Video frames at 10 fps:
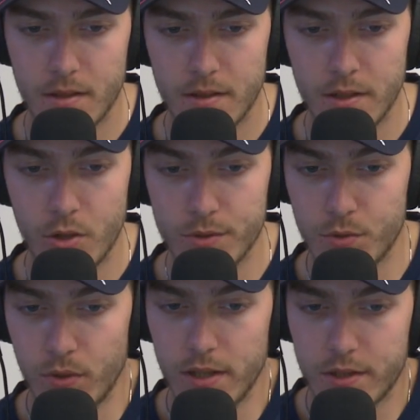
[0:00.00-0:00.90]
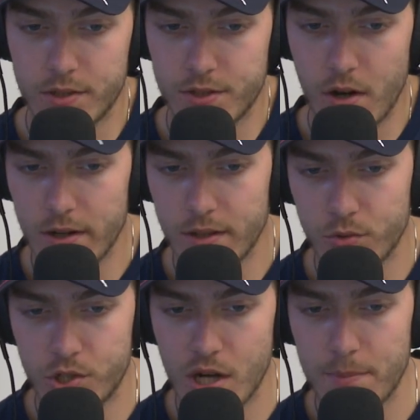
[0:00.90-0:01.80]
you know, it was a really good start, and it
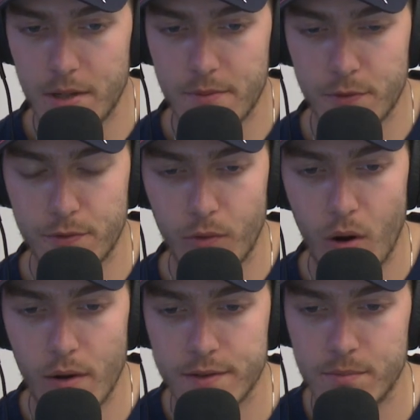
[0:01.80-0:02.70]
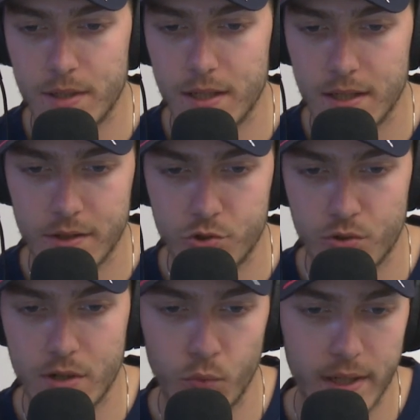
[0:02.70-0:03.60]
was shaping up for Ferrari to be the
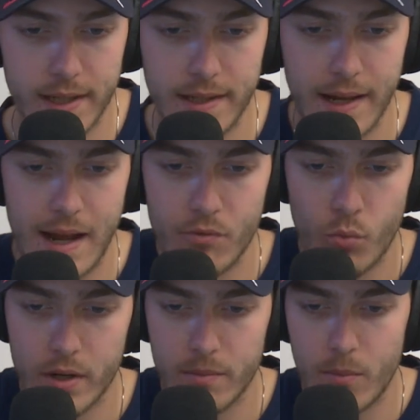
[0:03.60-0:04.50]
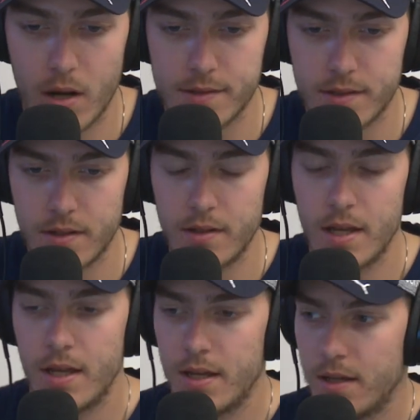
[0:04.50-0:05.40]
dream weekend. They haven't won in Monza
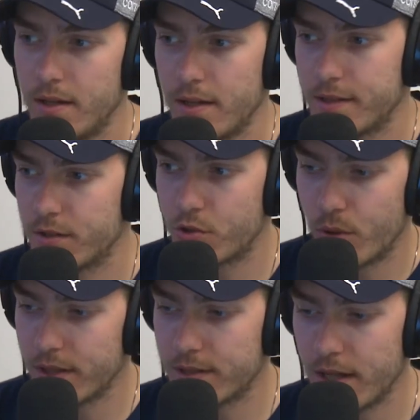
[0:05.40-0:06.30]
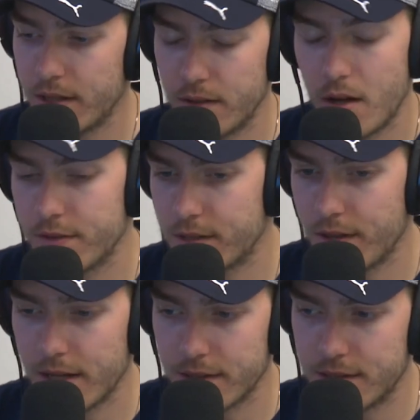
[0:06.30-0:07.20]
since 2010, and obviously
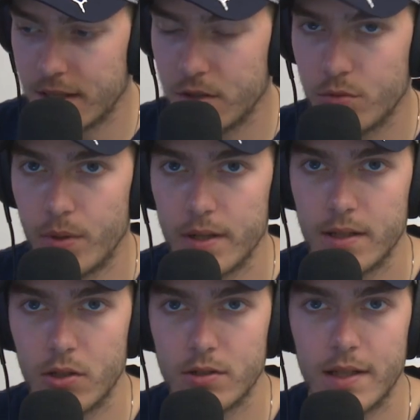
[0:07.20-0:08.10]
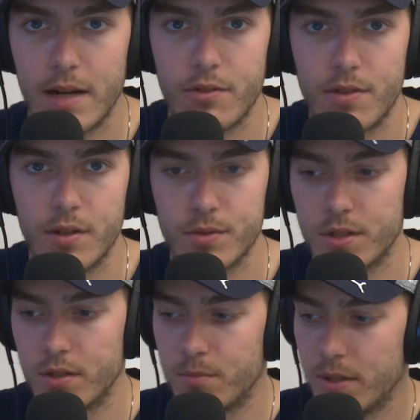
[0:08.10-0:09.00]
that continued, but it looked like everything
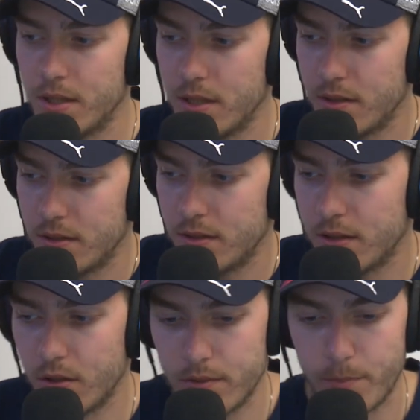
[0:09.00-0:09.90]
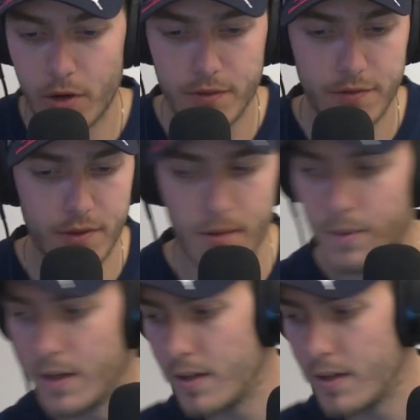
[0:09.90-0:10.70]
was going to be, you know, perfect for them.